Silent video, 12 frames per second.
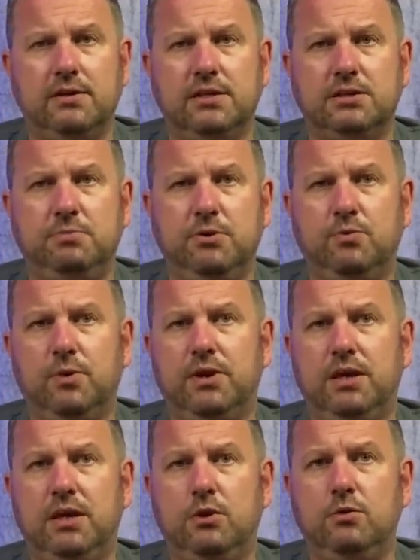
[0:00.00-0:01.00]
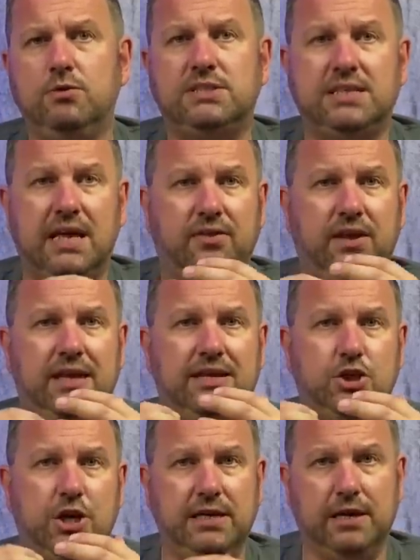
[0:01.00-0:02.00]
dispute with the EU set the
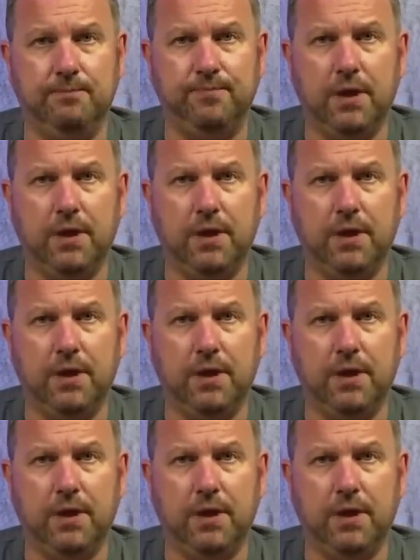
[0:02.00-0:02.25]
agenda.